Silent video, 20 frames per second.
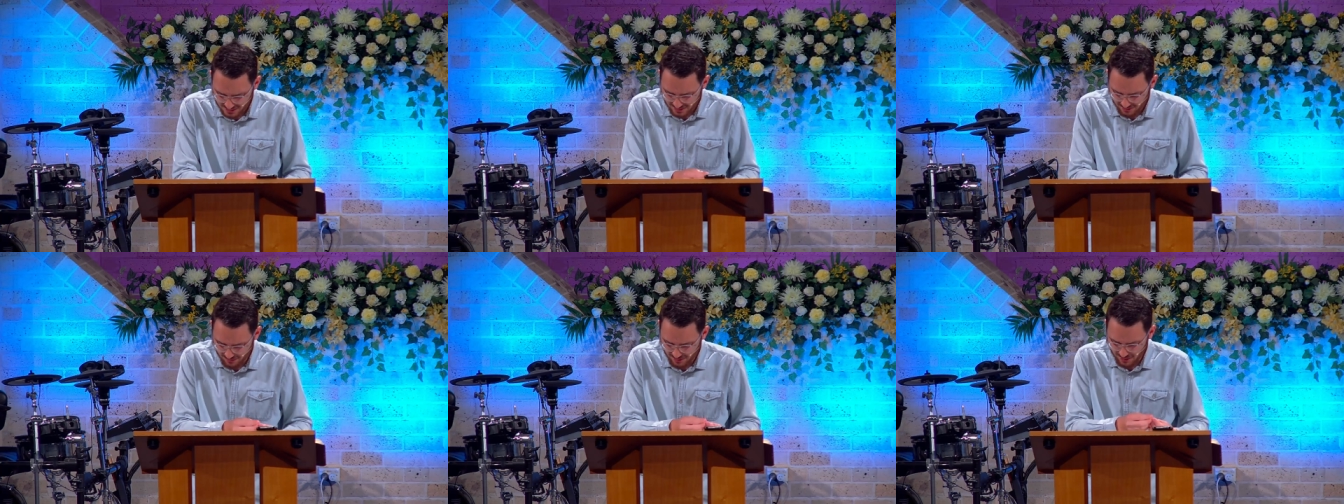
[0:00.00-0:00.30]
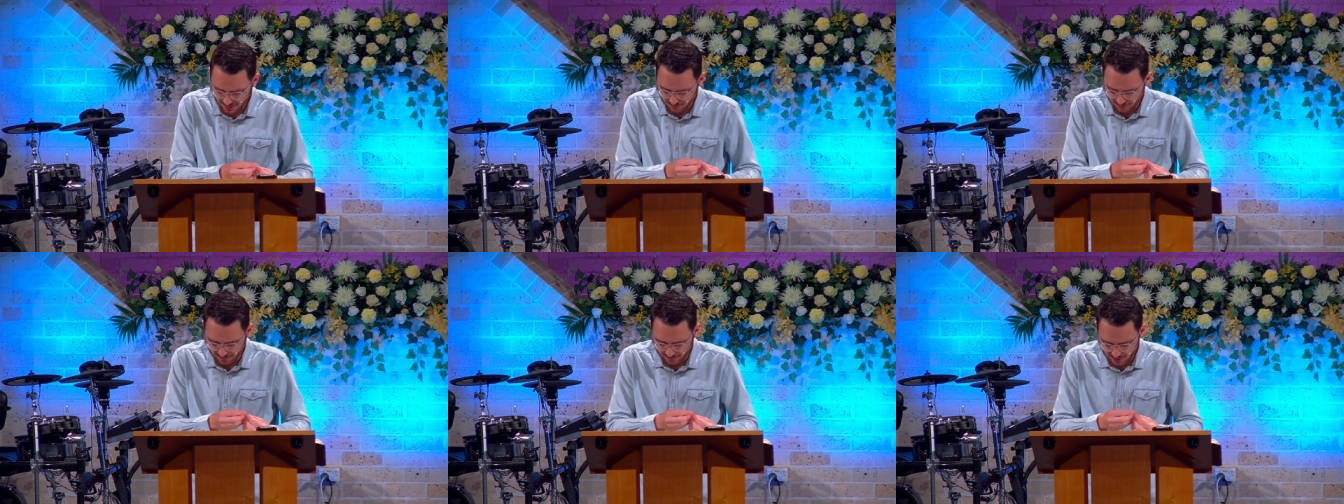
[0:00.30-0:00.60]

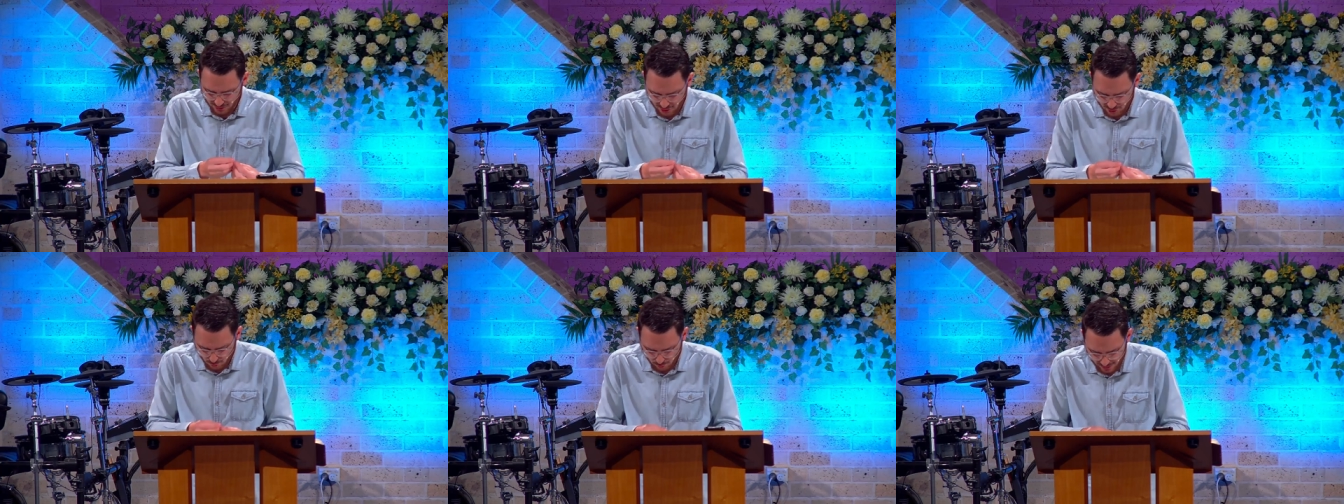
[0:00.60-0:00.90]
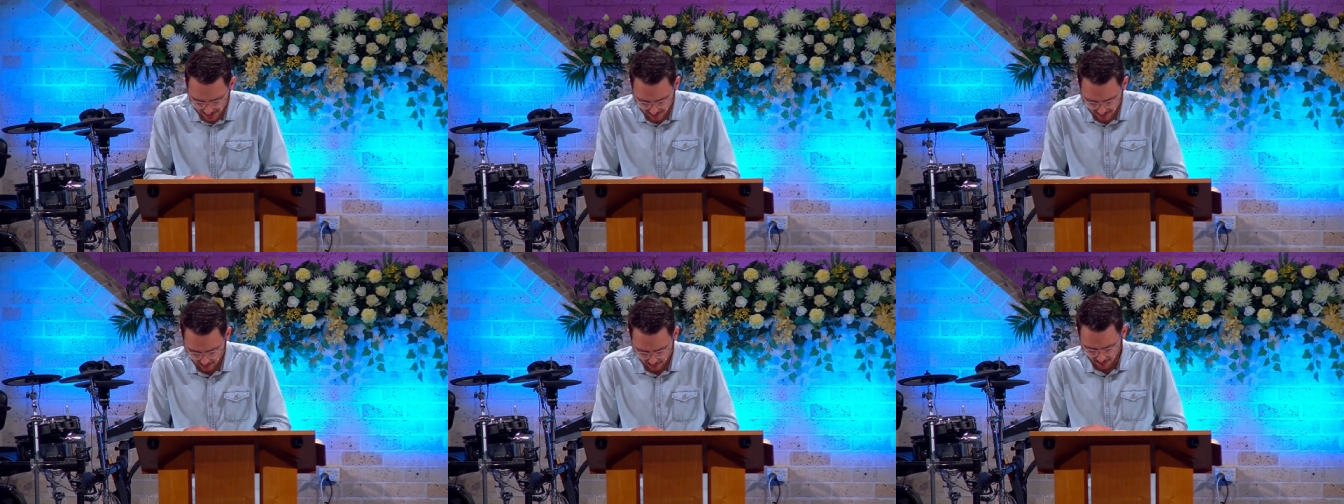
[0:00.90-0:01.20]
73, verse
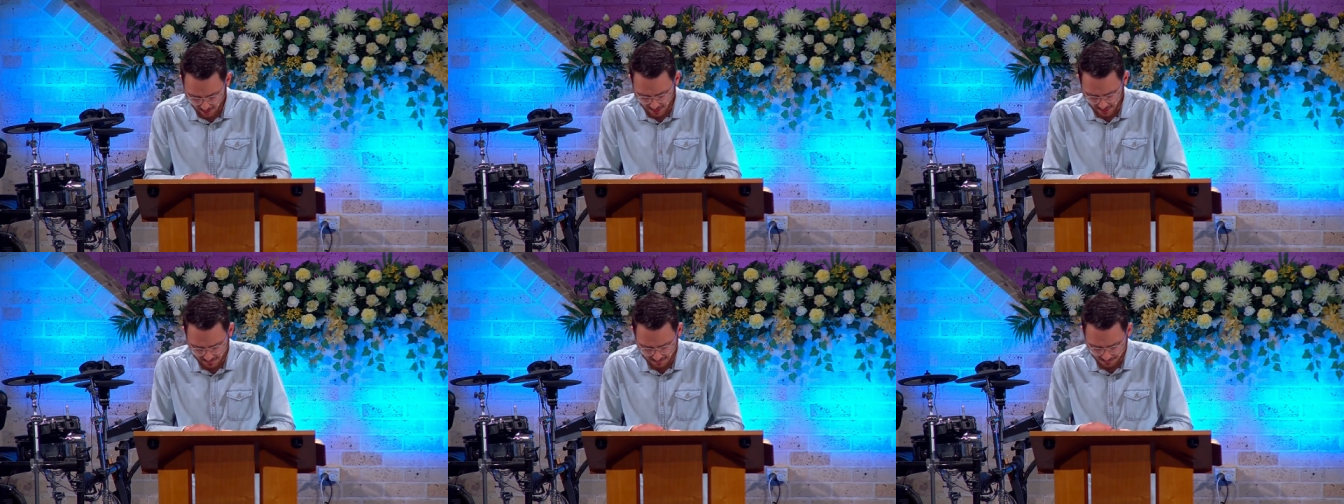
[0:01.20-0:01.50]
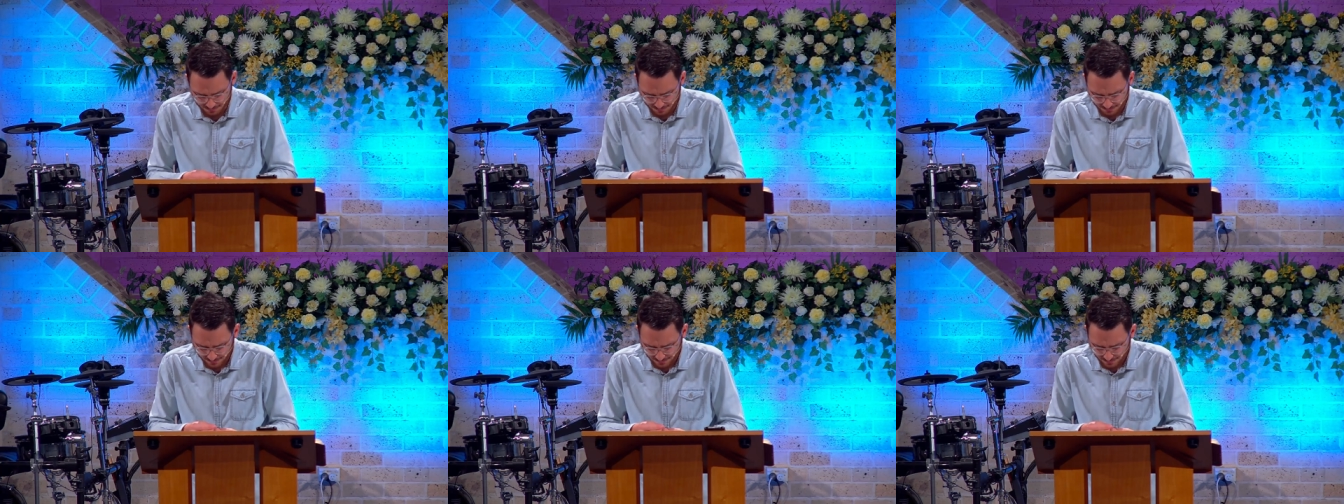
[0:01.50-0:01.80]
23
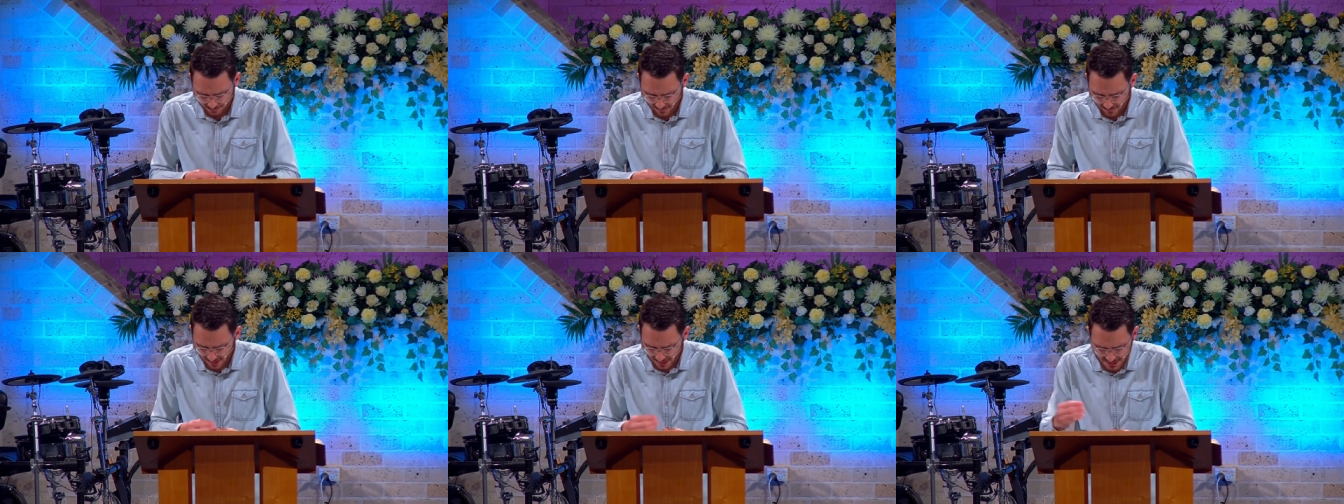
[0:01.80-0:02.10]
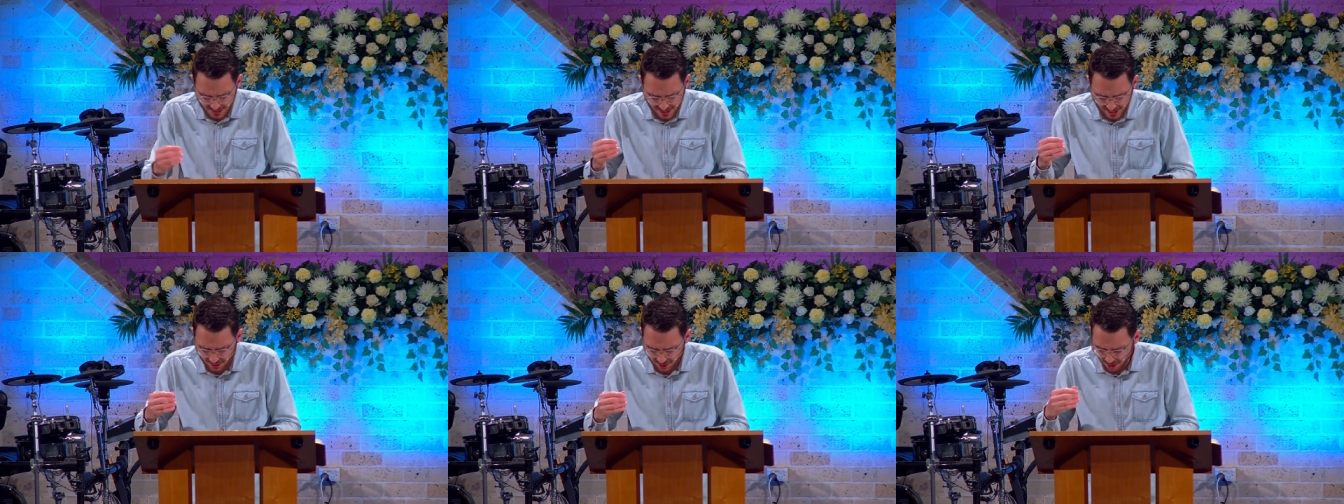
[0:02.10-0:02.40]

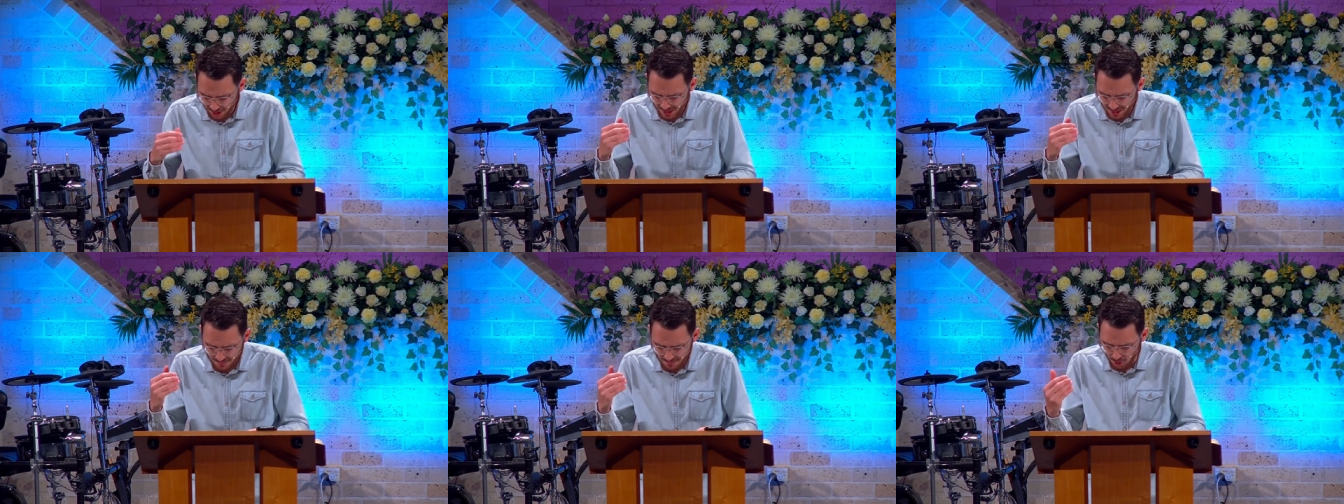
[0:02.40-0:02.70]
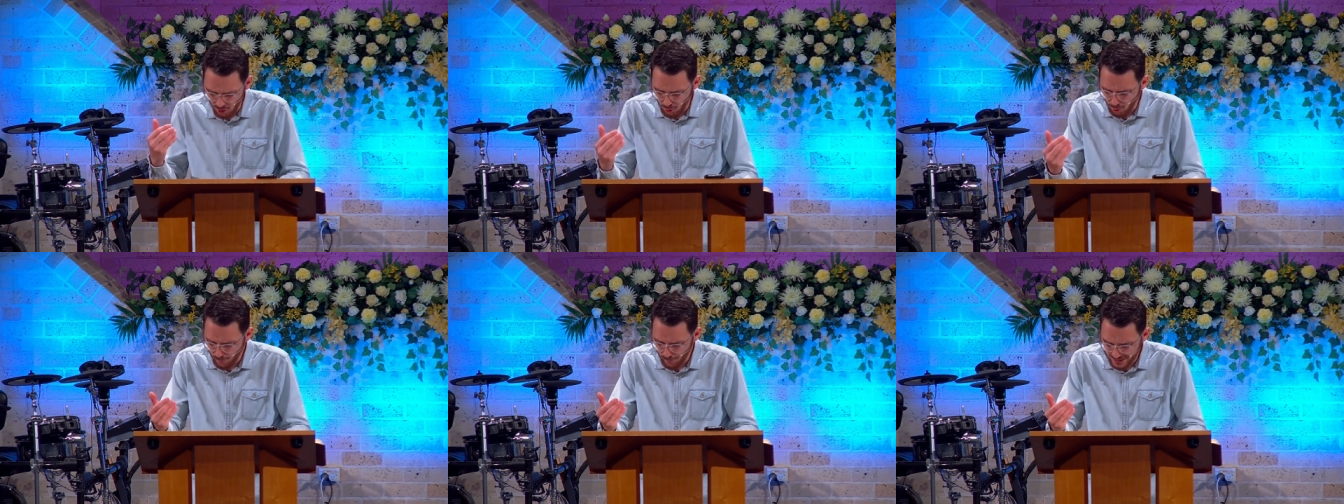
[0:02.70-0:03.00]
Yet I am
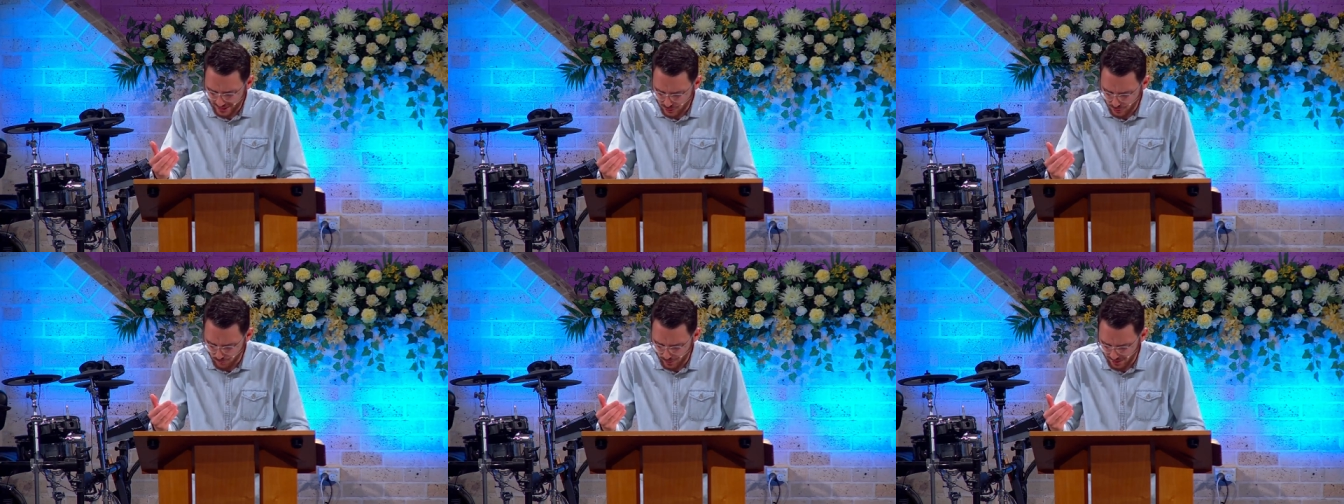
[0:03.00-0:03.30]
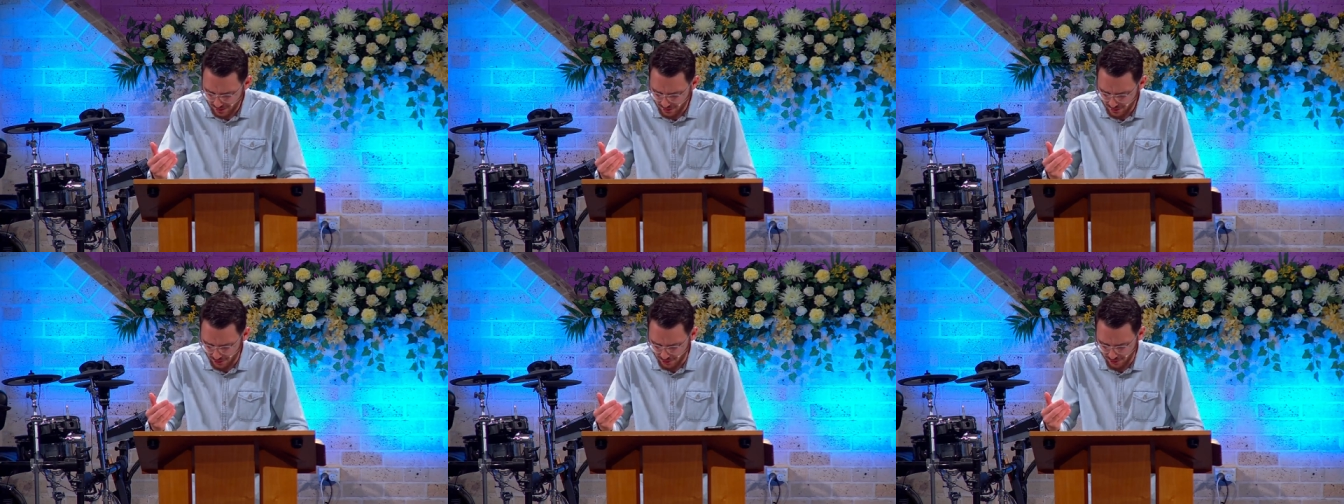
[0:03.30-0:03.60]
always
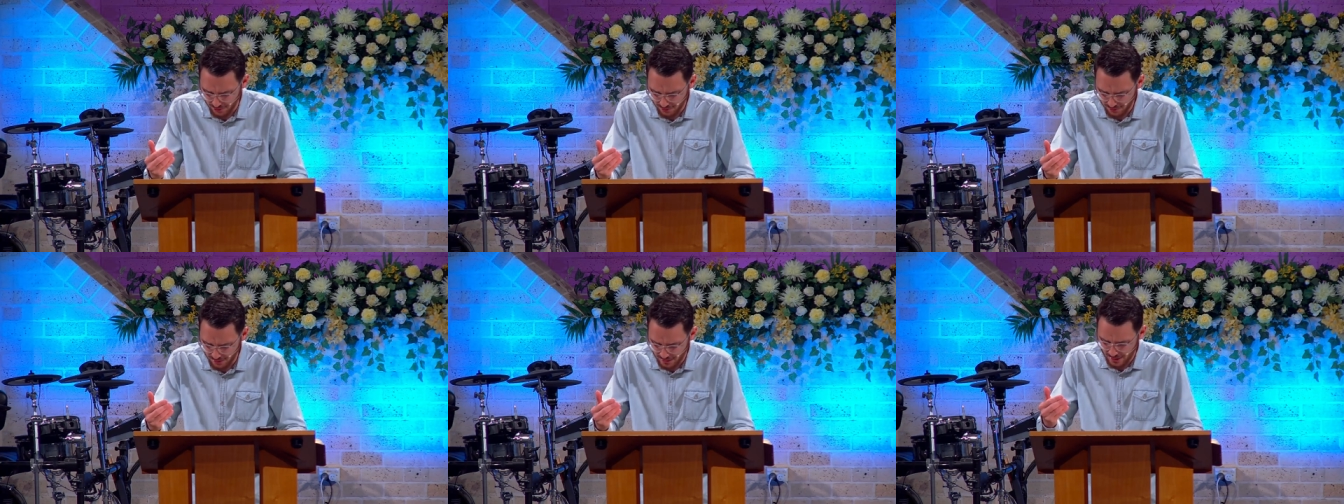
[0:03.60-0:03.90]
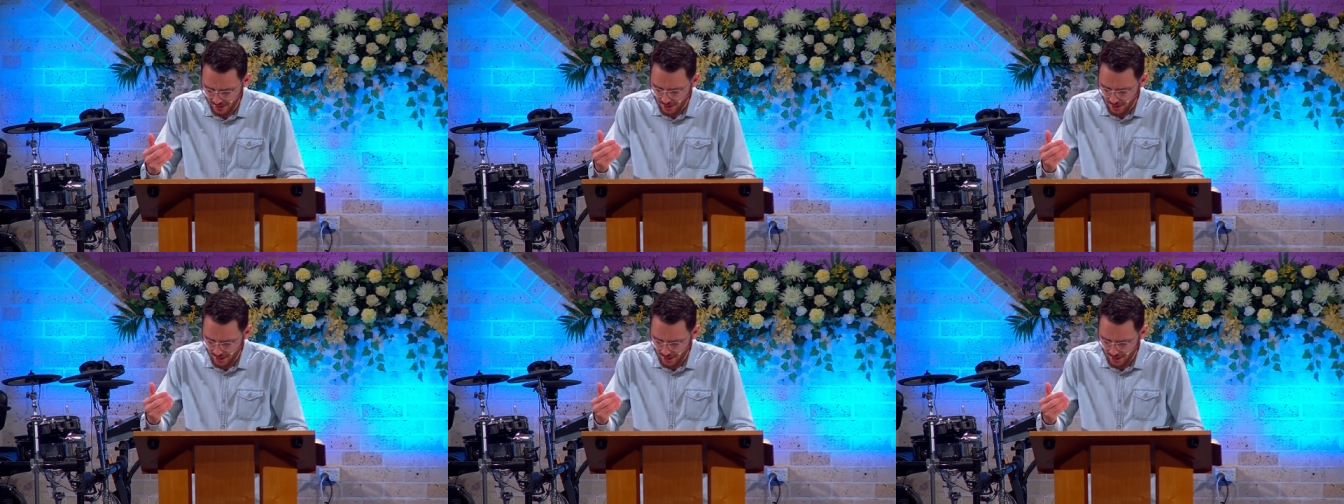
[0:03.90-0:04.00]
with you.